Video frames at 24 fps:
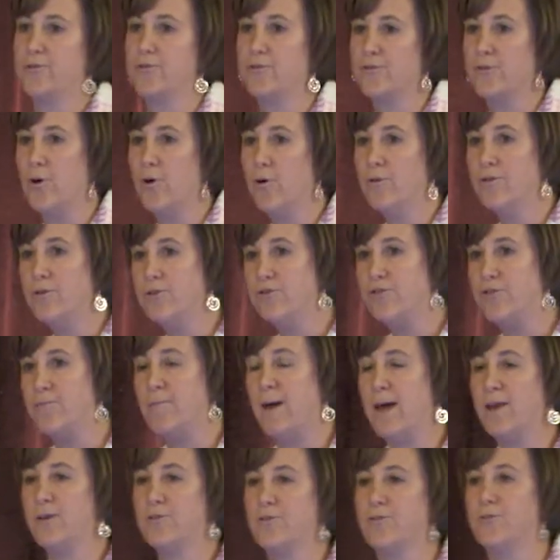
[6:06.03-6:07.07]
years old and she
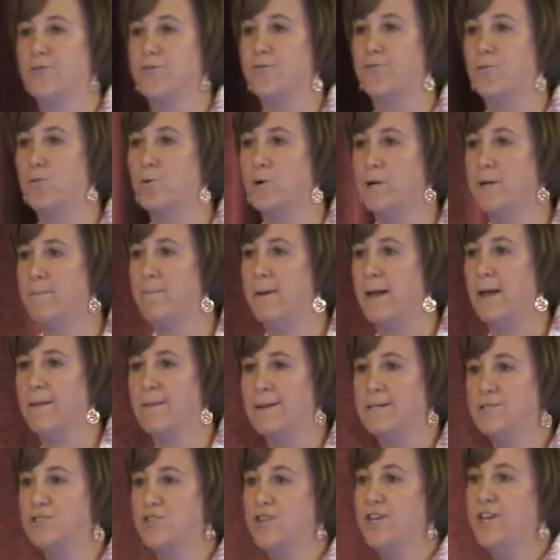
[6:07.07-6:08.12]
manages 40 male
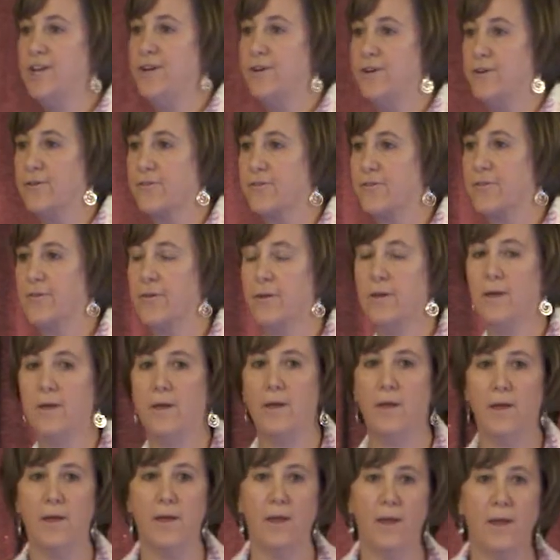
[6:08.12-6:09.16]
engineers.
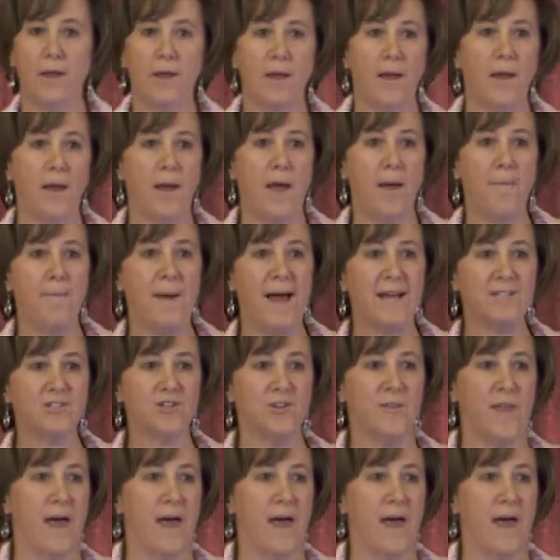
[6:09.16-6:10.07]
Imagine